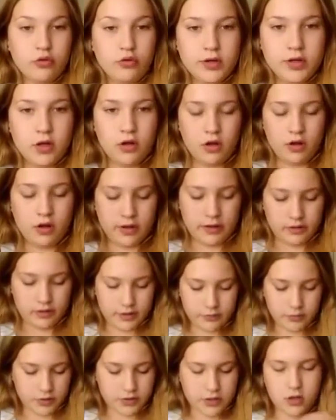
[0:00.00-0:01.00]
and highlight. I'm
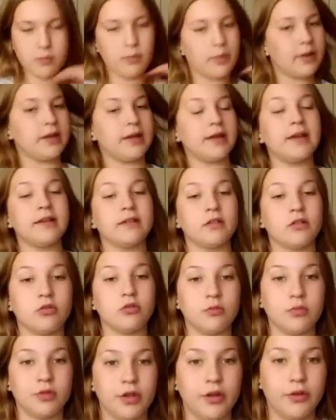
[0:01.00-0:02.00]
going to get my knees and
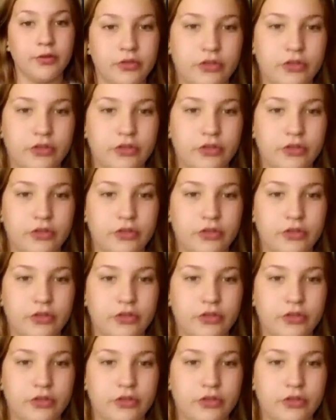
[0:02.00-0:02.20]
come it